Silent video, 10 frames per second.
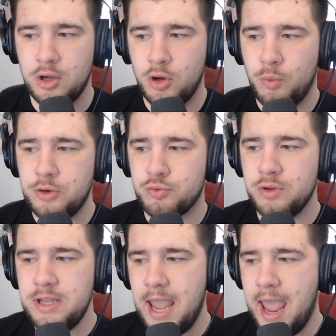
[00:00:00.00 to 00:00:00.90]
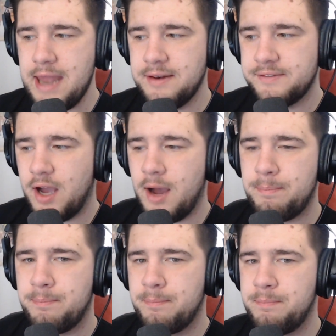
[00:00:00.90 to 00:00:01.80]
which really ends up
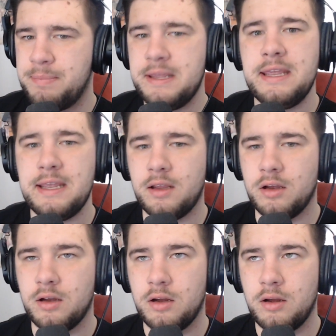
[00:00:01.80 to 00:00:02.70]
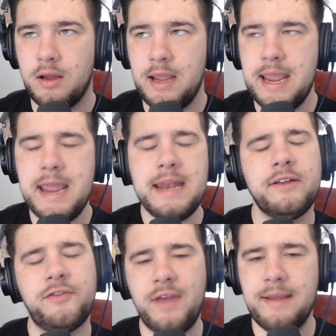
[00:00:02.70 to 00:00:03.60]
being in
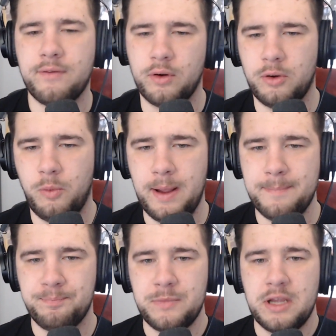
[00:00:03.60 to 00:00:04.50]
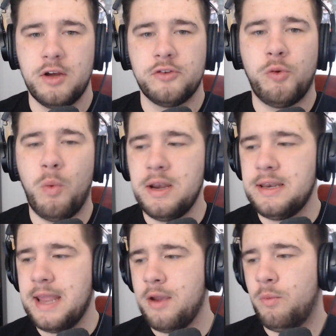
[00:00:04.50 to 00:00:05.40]
his favor in a way. So one
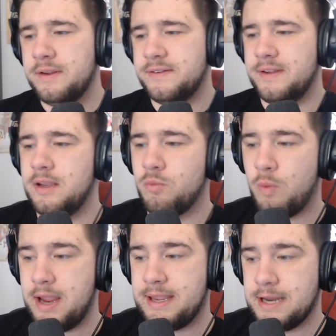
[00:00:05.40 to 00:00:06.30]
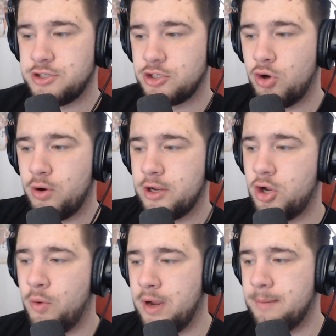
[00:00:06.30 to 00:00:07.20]
day we see Rei catching Toya
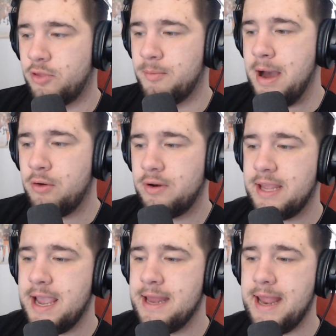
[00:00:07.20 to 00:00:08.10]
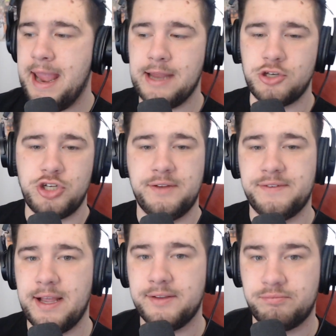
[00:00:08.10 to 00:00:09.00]
going up to the mountain again, and she
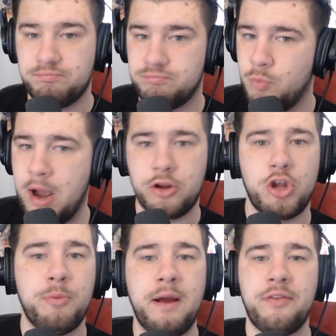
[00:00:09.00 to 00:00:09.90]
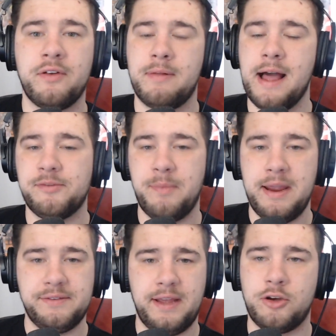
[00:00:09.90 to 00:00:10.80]
says, why don't you go play with the
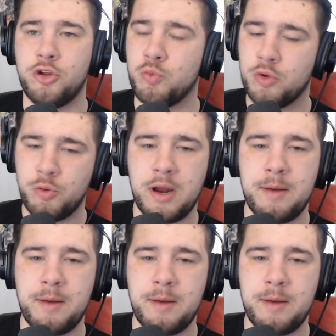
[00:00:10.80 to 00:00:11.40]
classmates, and do you really want to